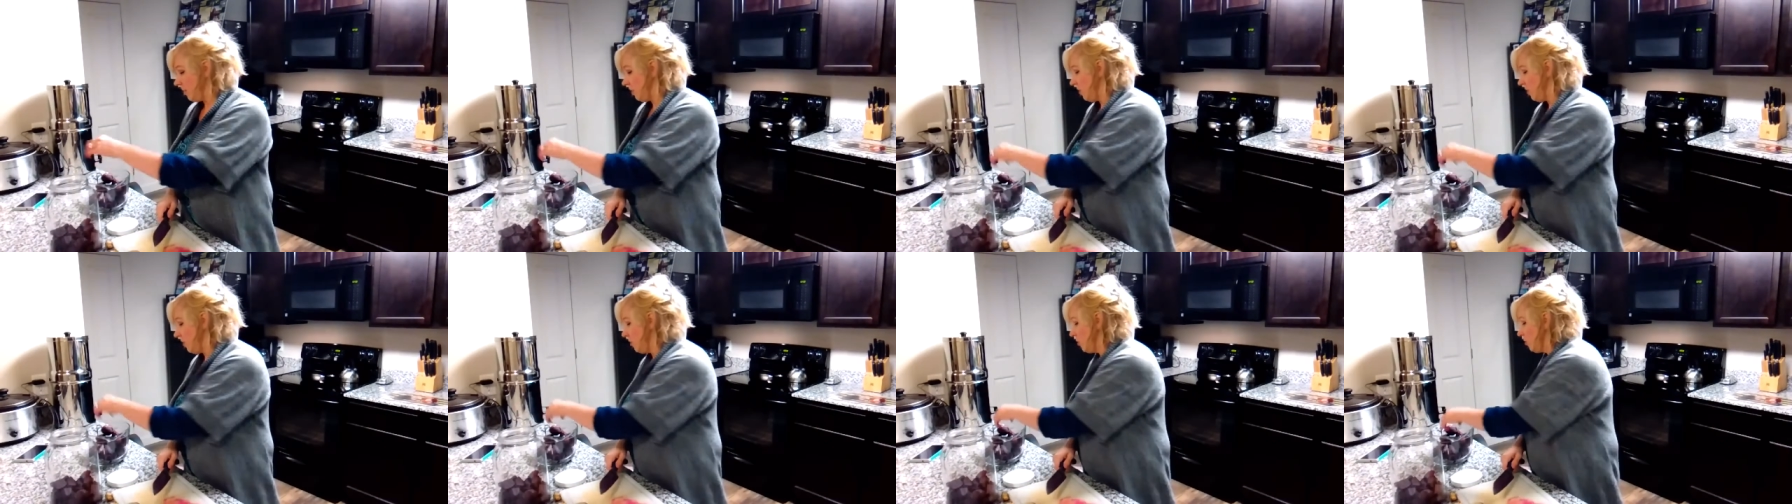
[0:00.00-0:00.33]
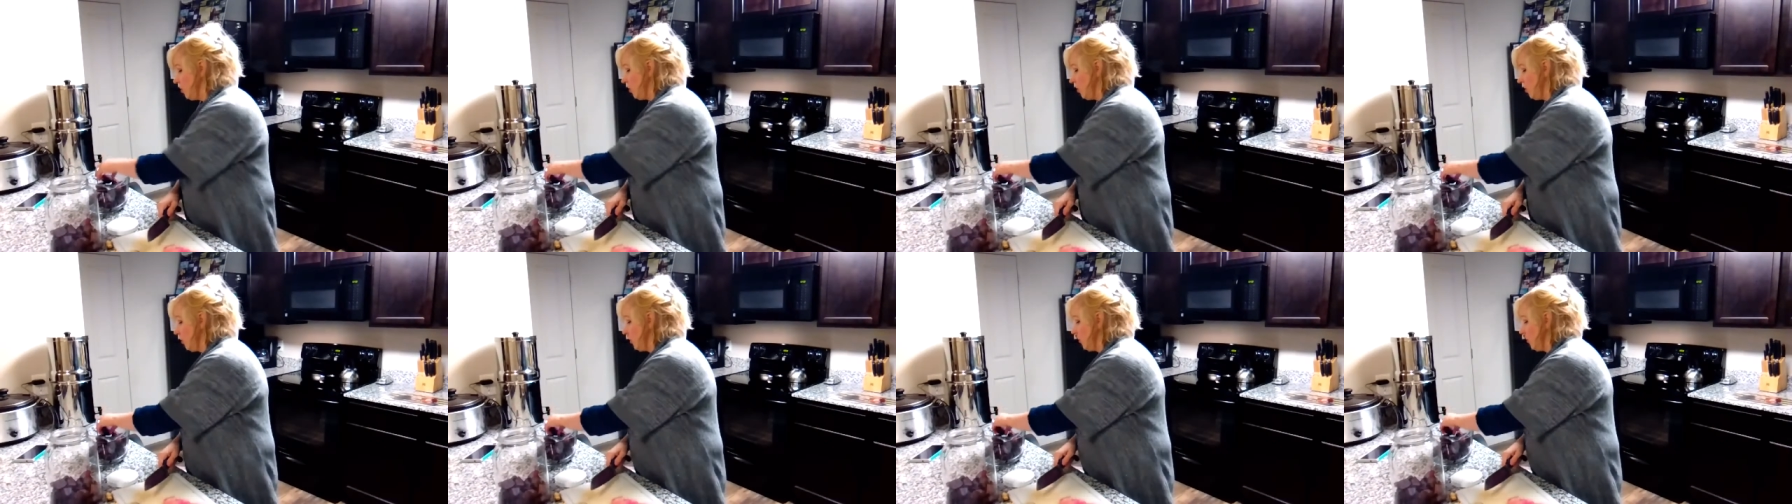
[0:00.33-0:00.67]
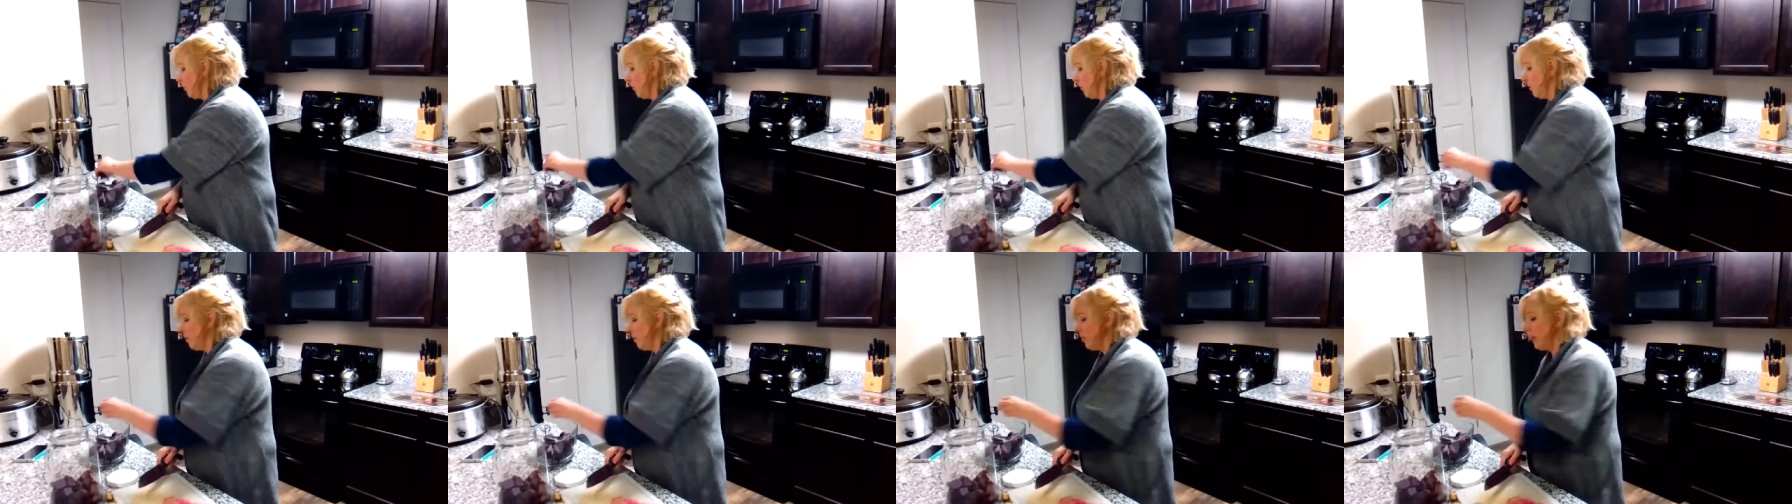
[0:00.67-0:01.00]
the sugar
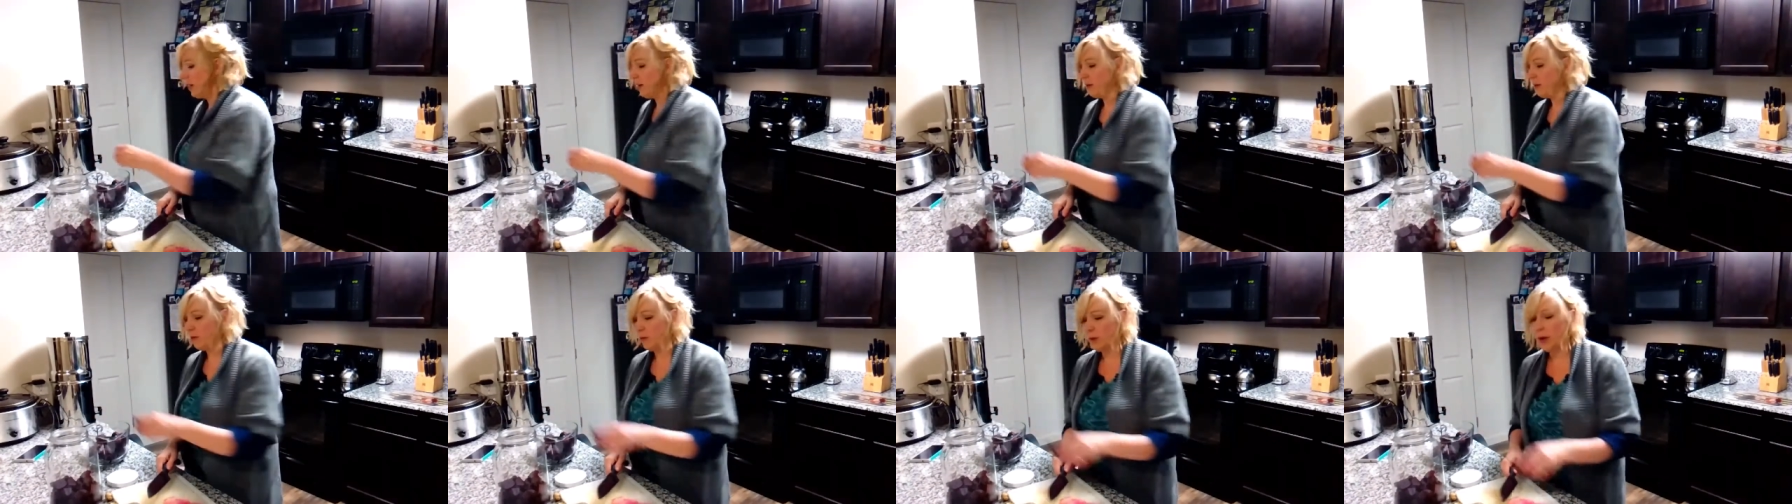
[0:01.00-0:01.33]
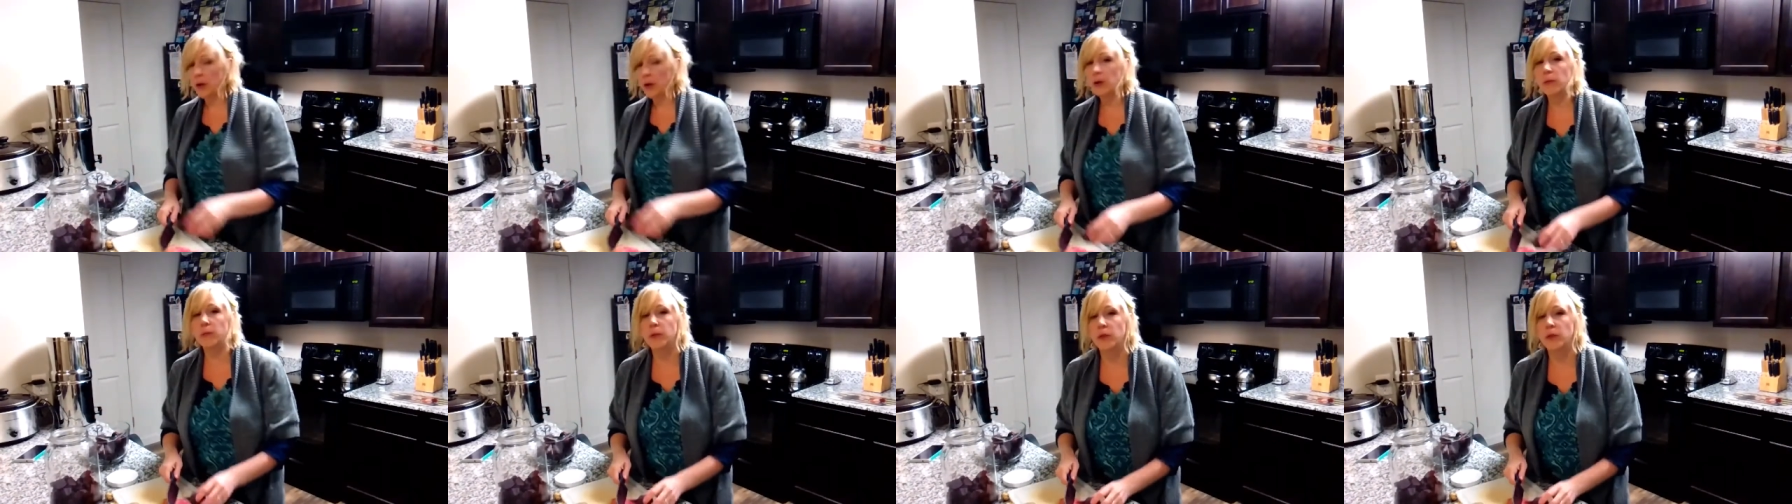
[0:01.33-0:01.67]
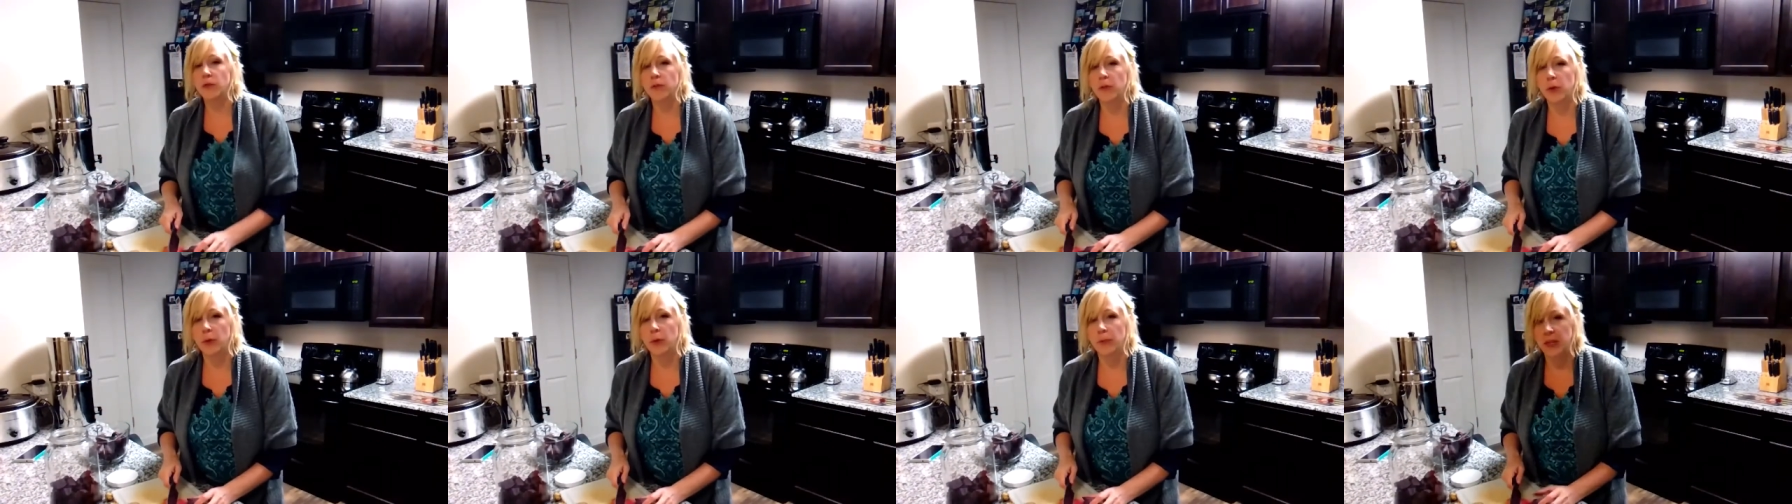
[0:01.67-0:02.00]
from that
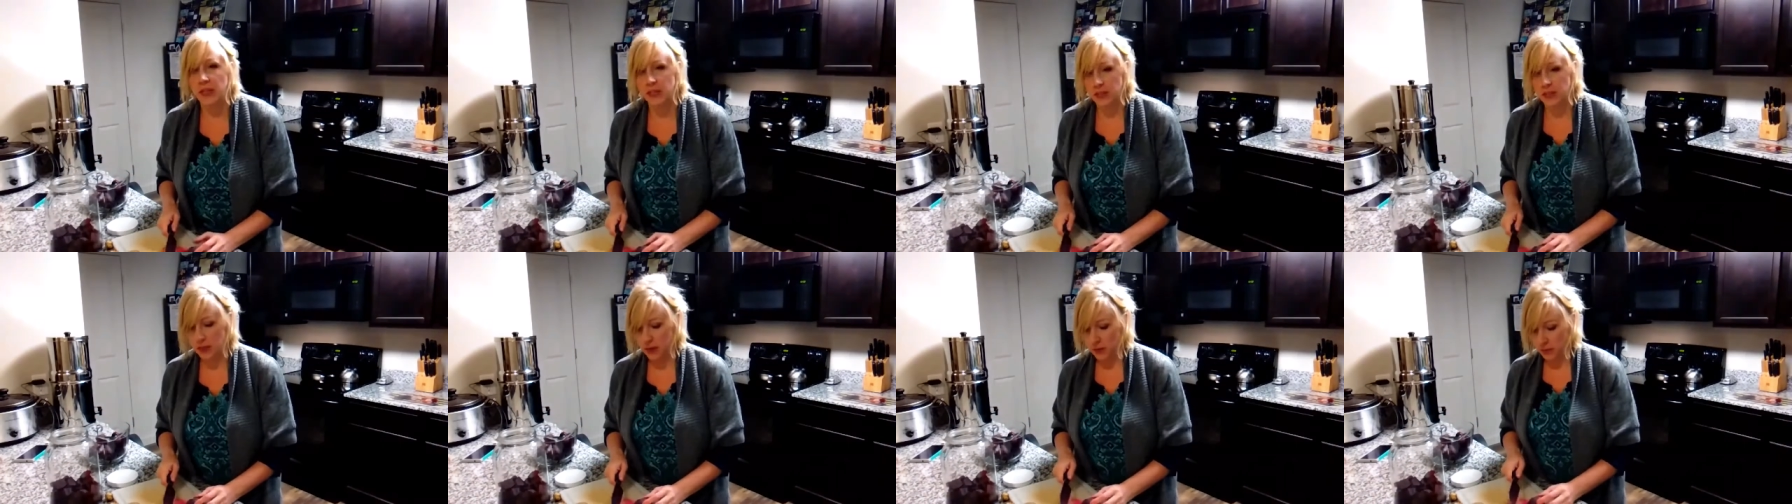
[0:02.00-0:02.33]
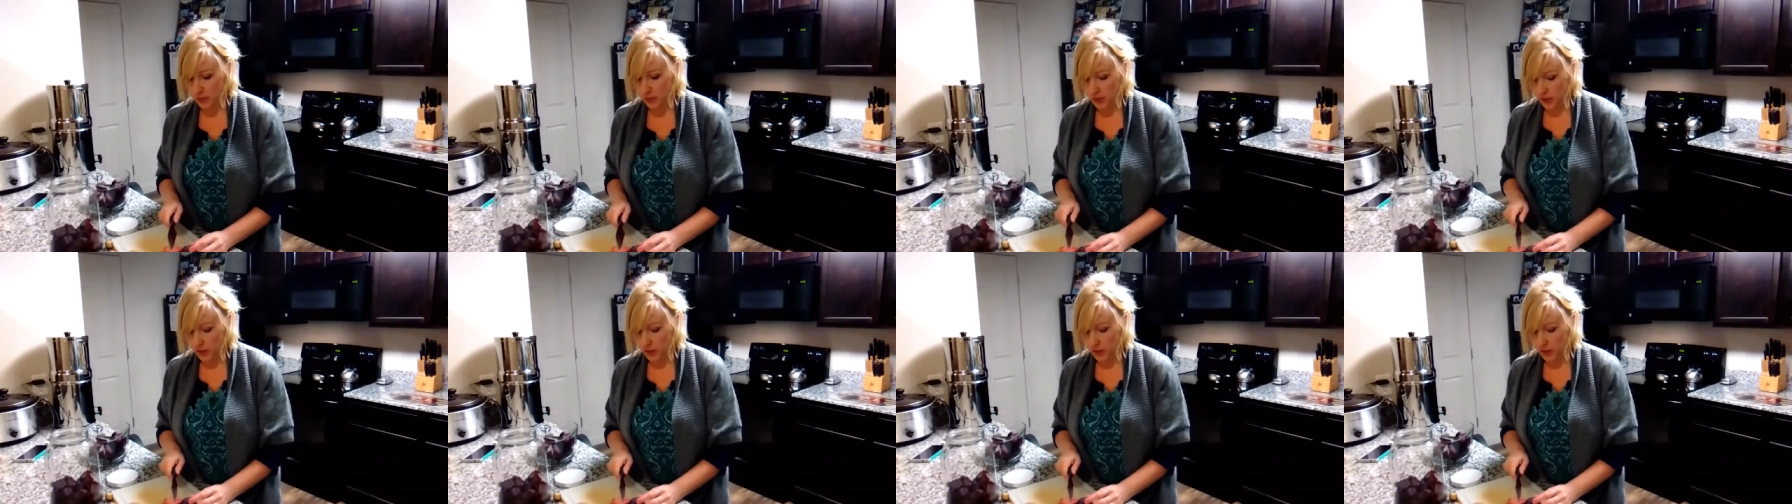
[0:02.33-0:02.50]
helps ferment it,